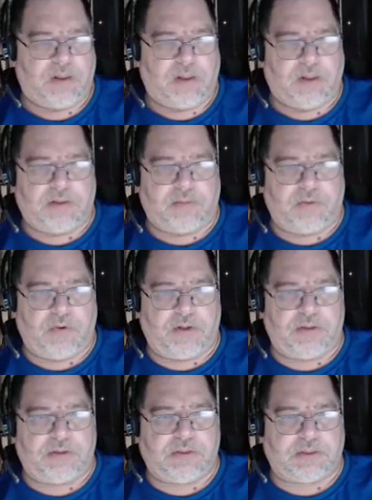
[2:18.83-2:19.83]
So I'm going to go ahead
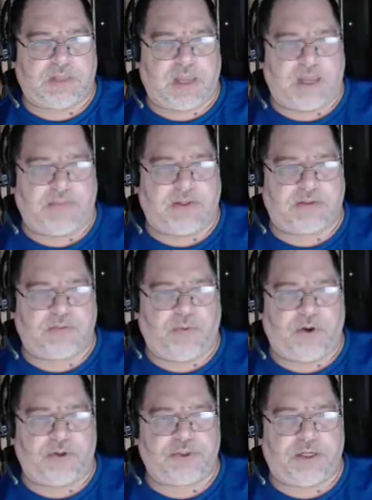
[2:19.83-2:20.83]
and select add that to
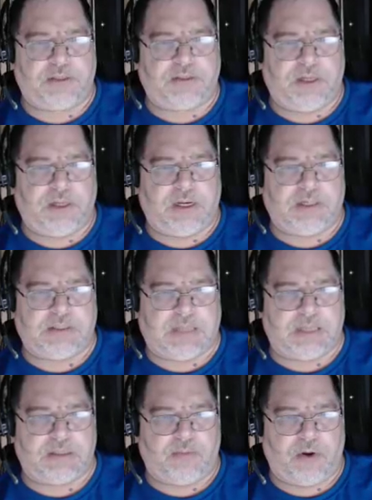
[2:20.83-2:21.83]
project. It is
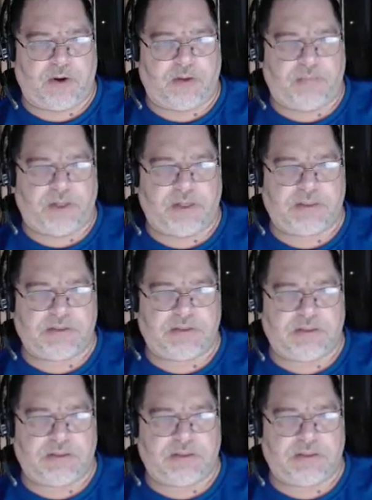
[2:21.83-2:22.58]
in the marketplace,